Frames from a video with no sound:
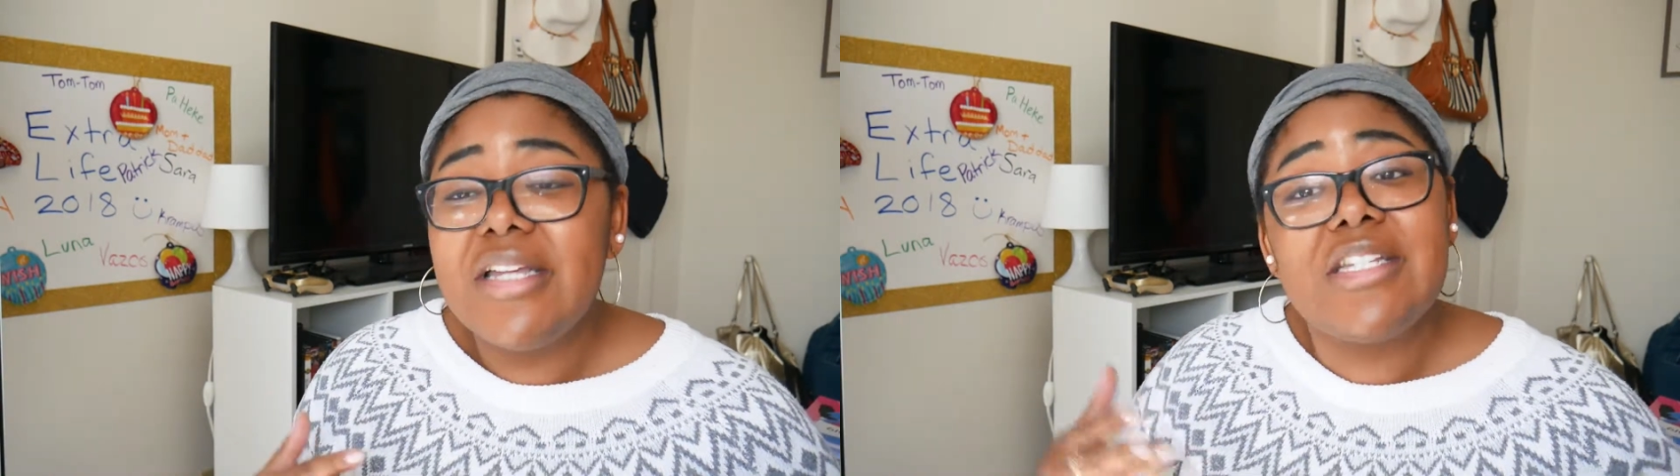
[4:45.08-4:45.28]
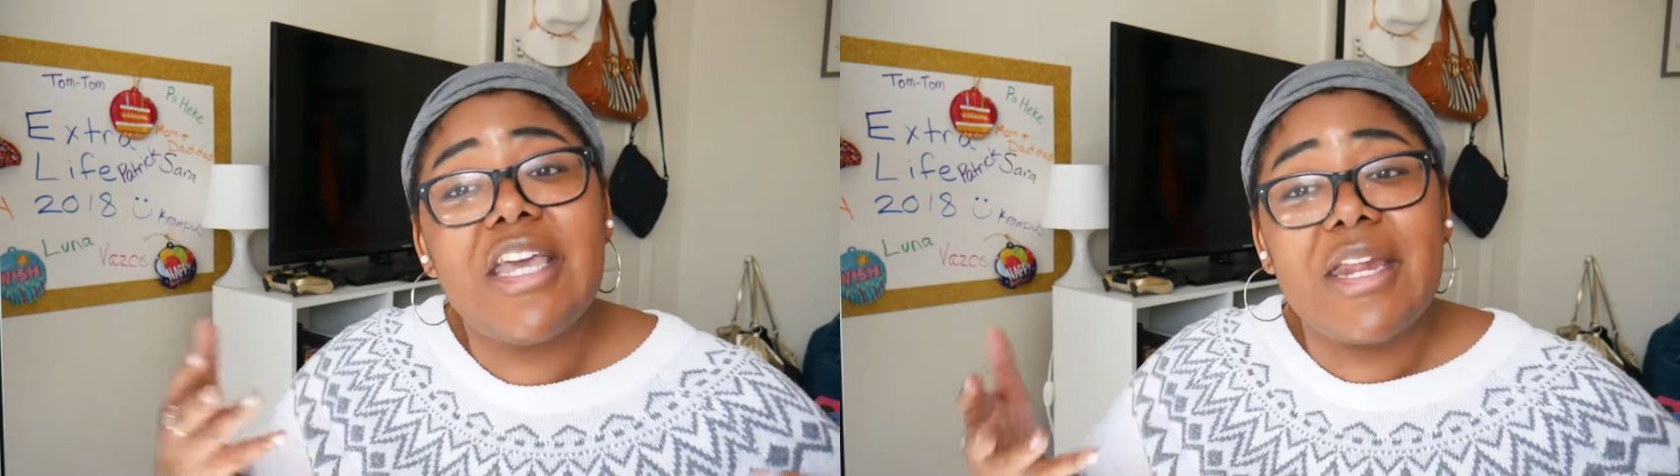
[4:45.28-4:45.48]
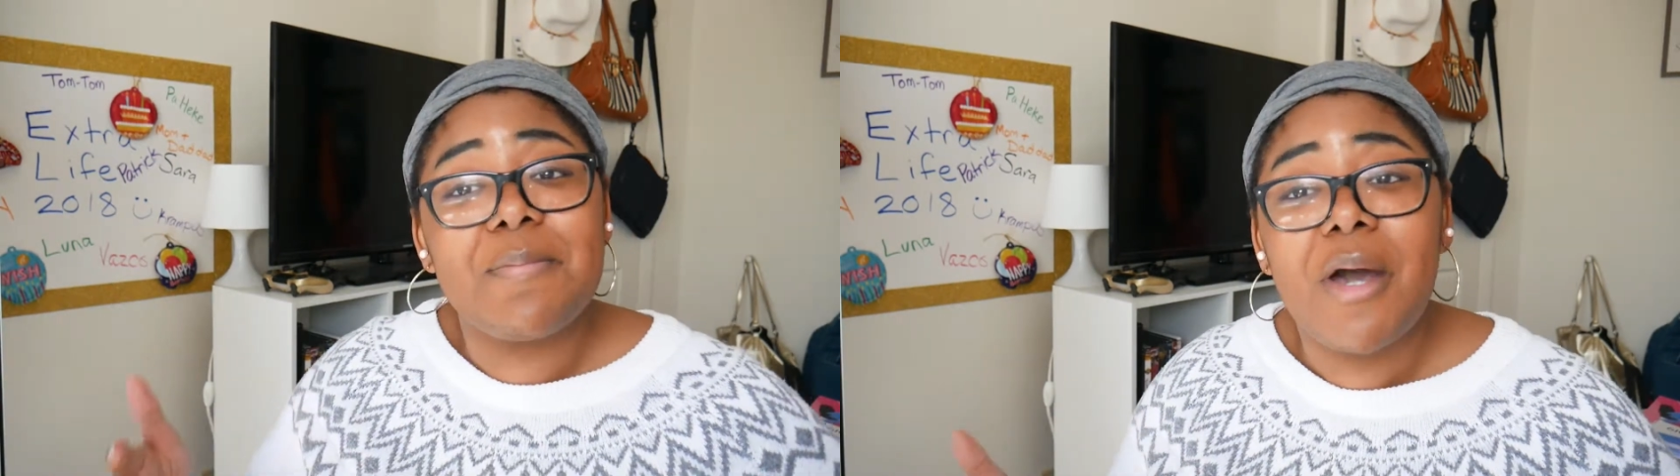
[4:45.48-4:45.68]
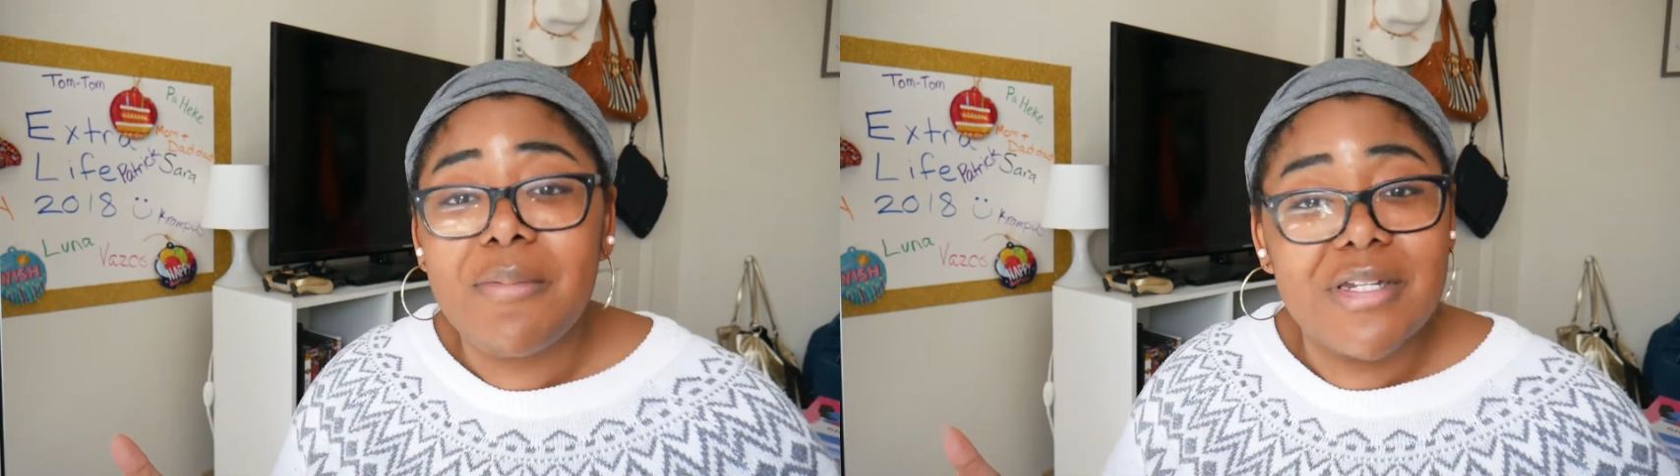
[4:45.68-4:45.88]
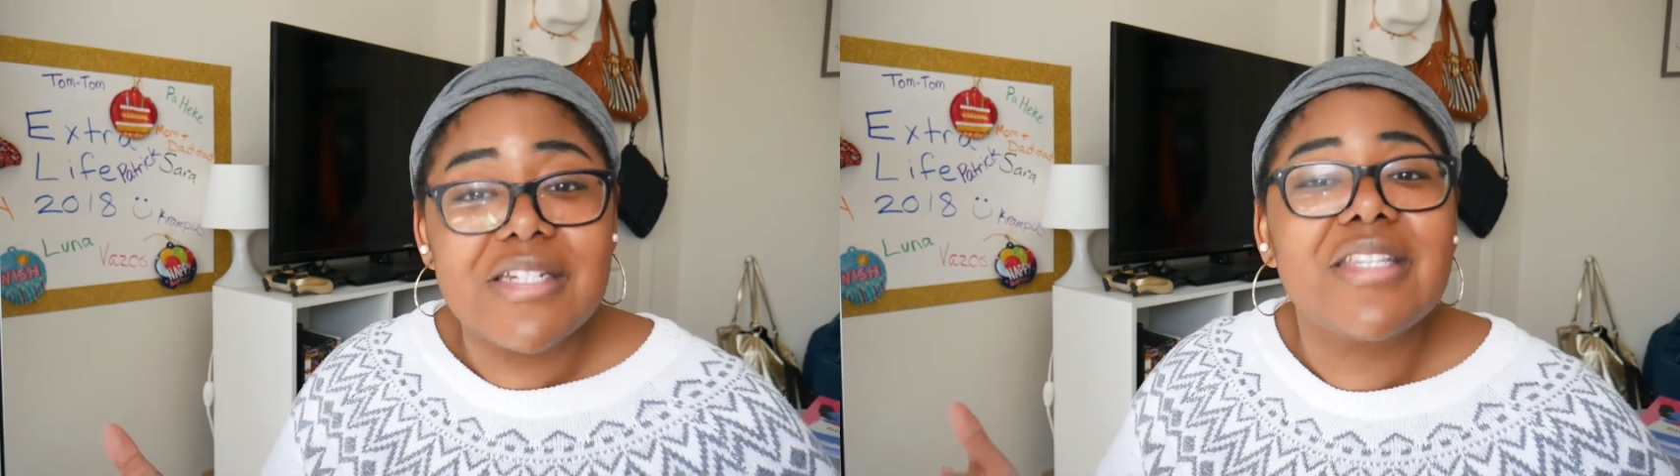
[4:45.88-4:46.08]
to get it
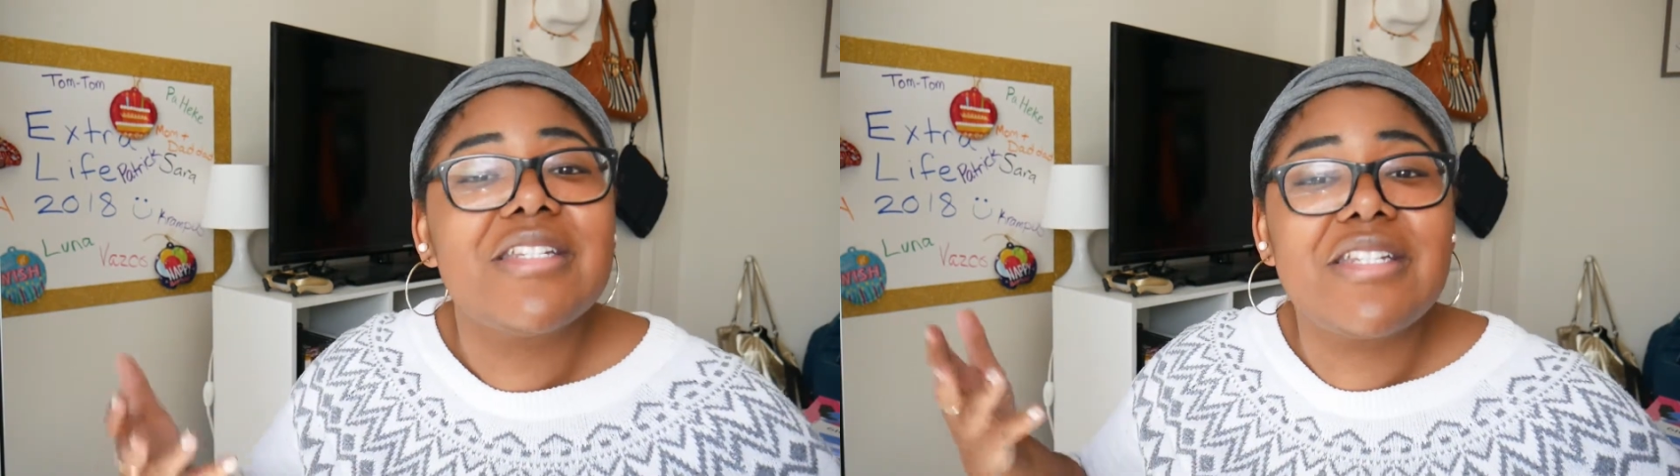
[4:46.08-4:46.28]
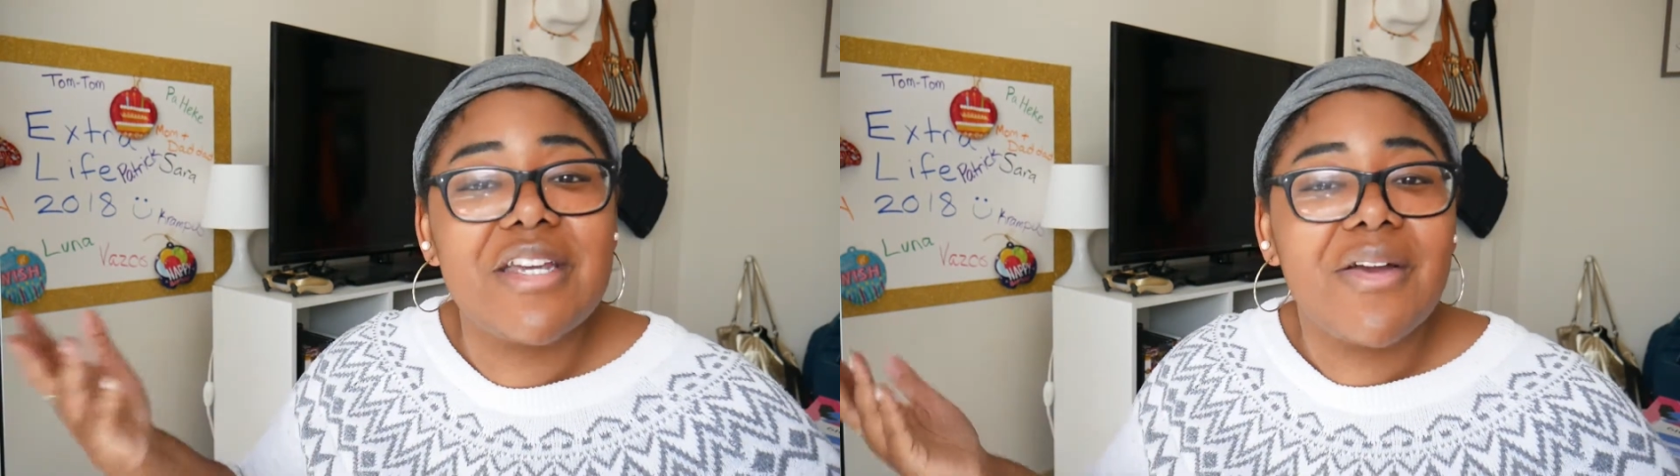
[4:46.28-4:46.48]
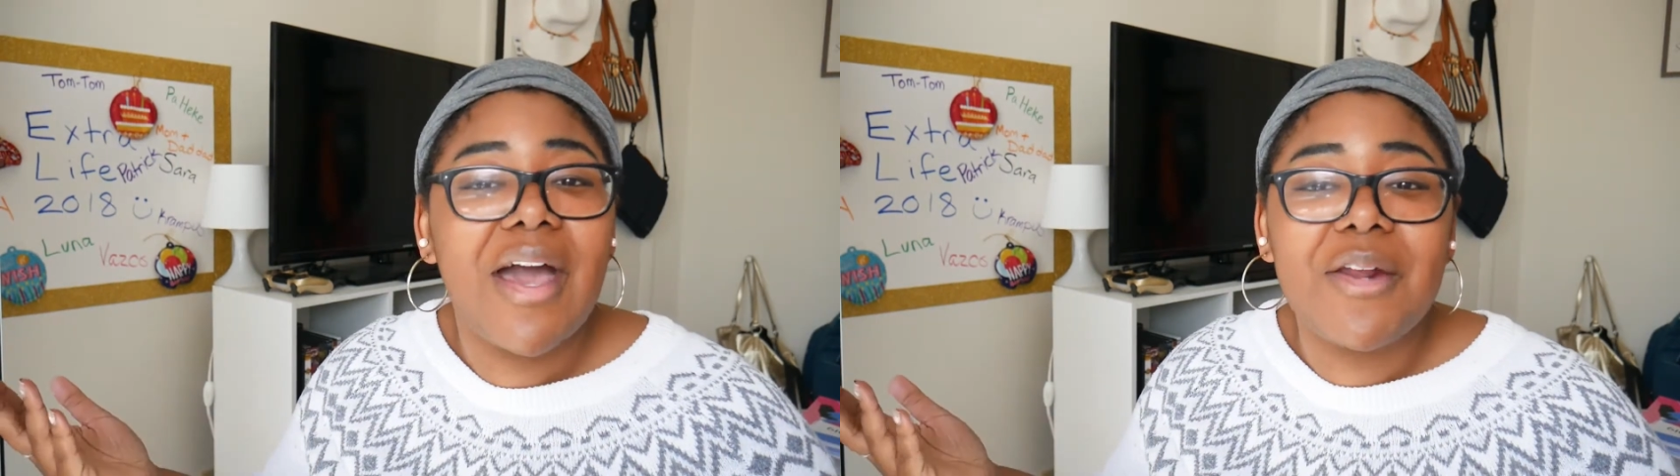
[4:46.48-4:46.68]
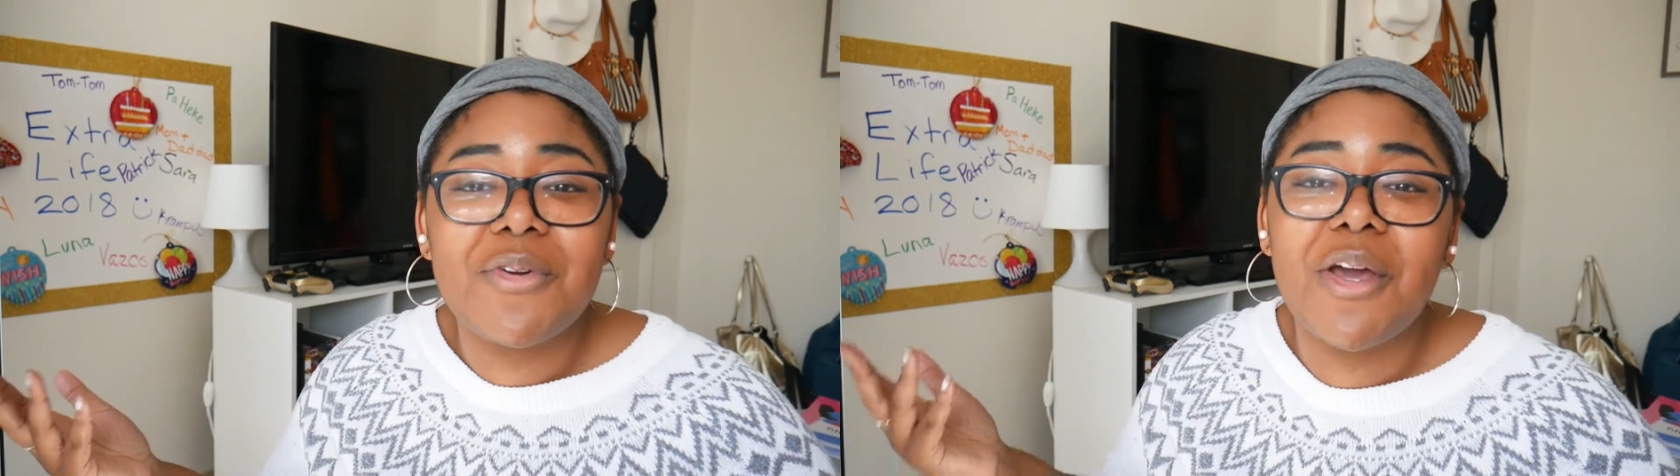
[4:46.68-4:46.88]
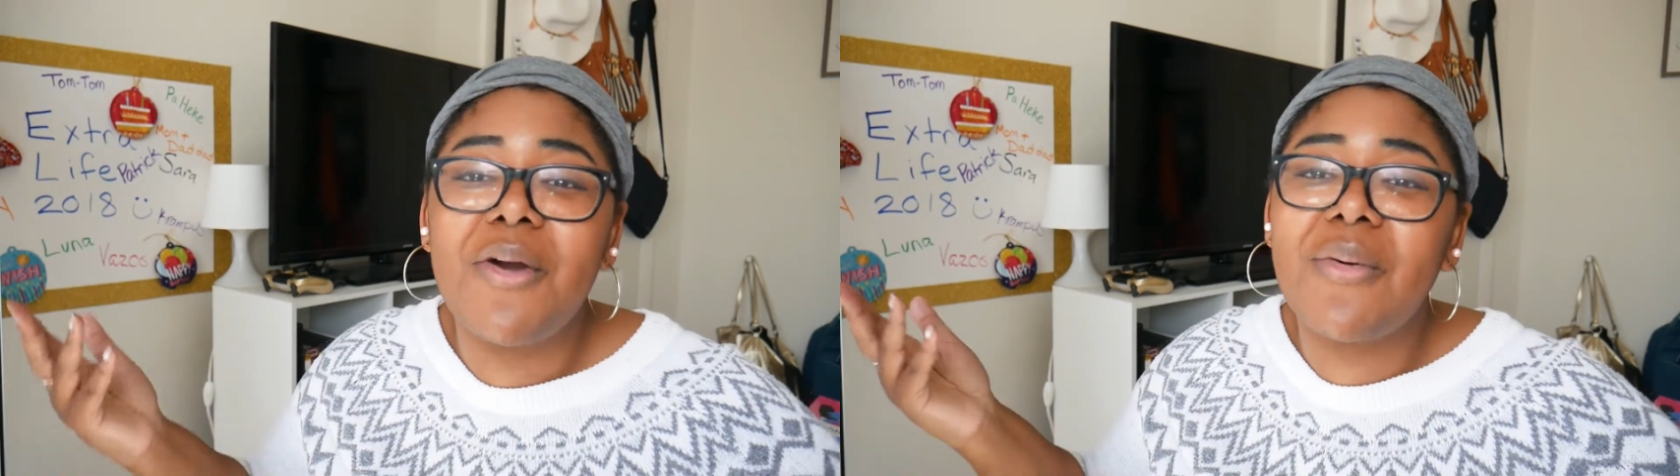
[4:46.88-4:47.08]
published this year. I
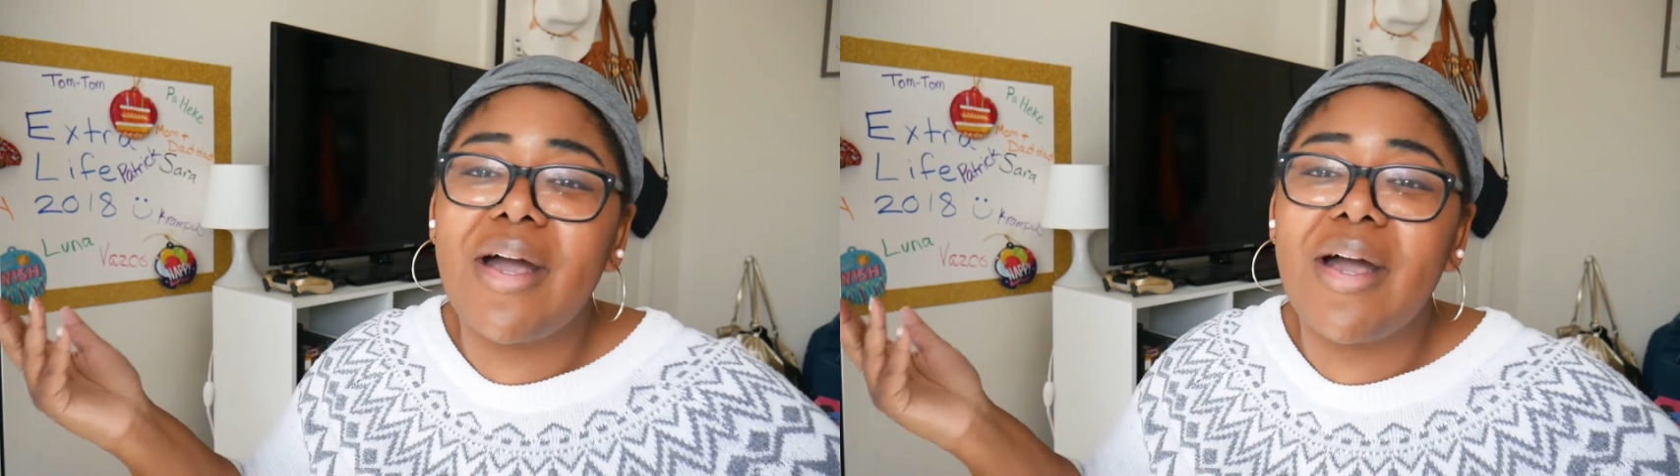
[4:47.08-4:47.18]
don't know.